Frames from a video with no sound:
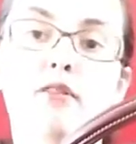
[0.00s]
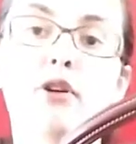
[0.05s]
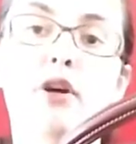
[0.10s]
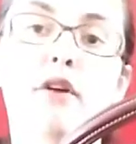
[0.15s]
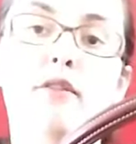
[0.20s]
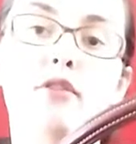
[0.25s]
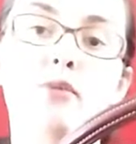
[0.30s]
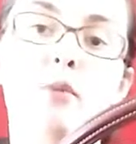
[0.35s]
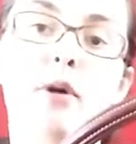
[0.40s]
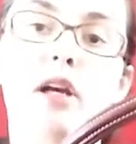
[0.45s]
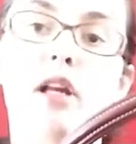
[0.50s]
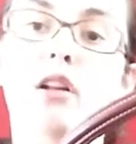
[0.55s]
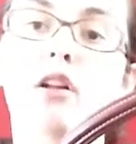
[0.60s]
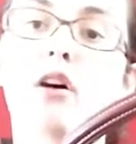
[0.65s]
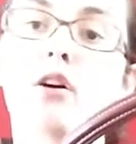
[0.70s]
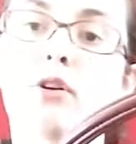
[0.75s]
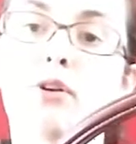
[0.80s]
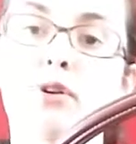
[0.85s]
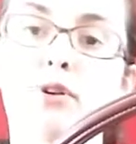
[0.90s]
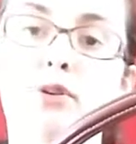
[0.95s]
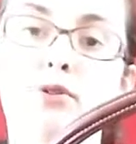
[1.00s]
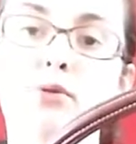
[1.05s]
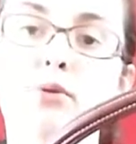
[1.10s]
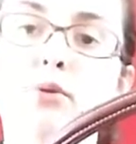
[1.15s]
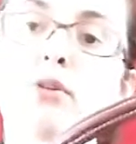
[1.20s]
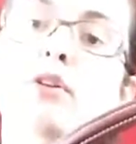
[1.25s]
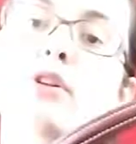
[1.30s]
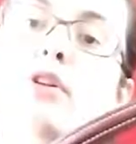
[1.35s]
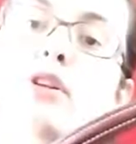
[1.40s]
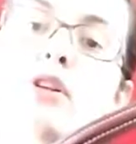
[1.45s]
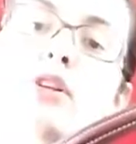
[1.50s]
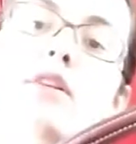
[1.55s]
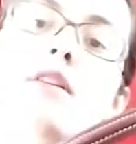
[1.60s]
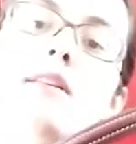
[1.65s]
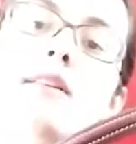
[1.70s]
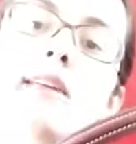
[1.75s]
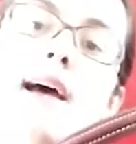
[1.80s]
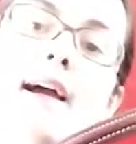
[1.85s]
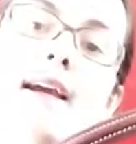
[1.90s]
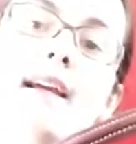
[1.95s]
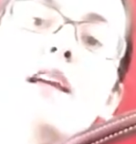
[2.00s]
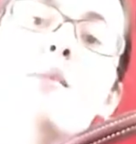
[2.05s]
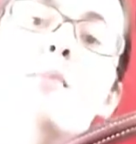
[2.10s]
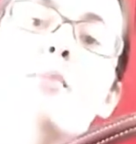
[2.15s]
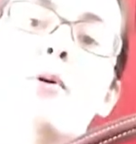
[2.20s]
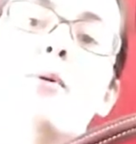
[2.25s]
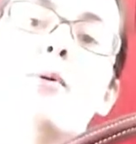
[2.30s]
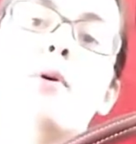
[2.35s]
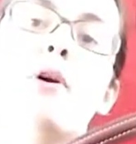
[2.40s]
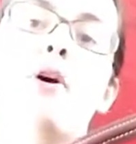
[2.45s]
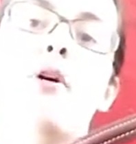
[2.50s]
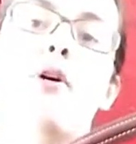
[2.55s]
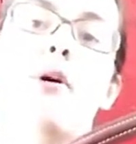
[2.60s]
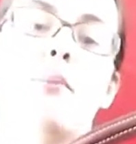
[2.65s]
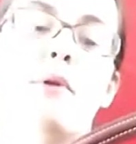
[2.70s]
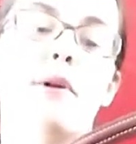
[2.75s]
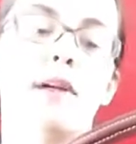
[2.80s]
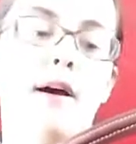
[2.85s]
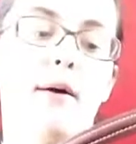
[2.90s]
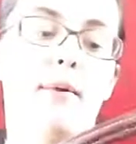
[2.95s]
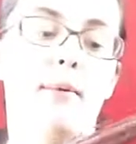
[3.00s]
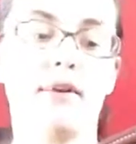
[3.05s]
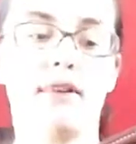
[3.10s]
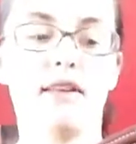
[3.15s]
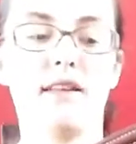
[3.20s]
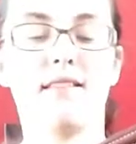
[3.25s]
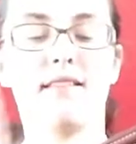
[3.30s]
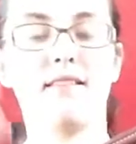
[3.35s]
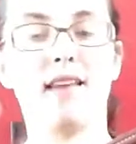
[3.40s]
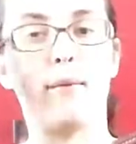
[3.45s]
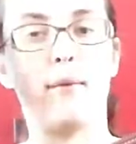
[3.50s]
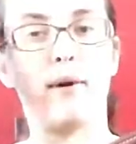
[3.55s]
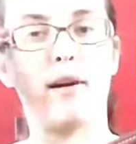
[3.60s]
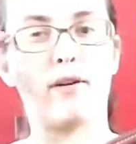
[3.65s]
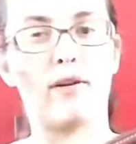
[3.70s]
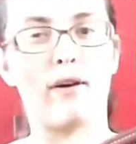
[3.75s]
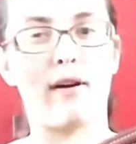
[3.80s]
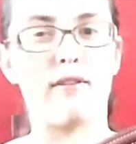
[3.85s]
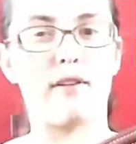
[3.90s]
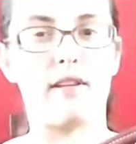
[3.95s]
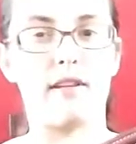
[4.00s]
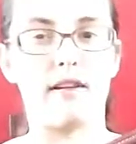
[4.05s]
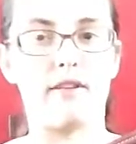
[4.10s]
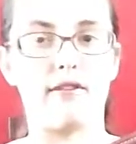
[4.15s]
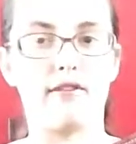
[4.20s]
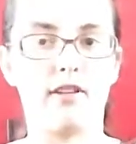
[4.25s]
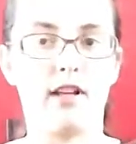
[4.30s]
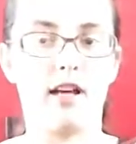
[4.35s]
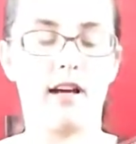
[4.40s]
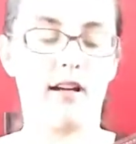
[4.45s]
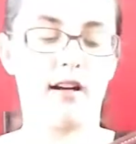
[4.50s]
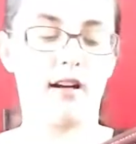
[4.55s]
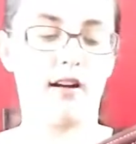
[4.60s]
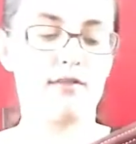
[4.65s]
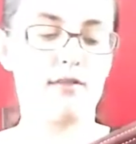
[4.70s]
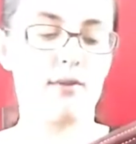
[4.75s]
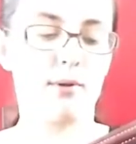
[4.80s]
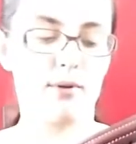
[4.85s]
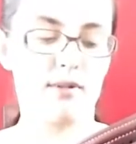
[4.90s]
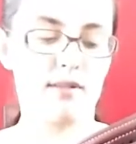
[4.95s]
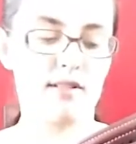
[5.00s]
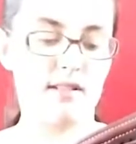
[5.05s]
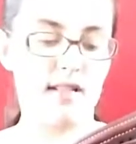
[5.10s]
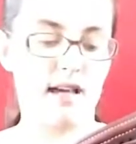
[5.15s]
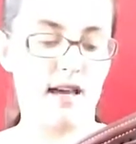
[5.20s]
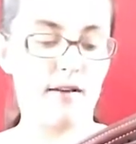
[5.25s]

if you have to make it longer or shorter, that keeper will go up and down with it. That way you don't have anything flying off the horse's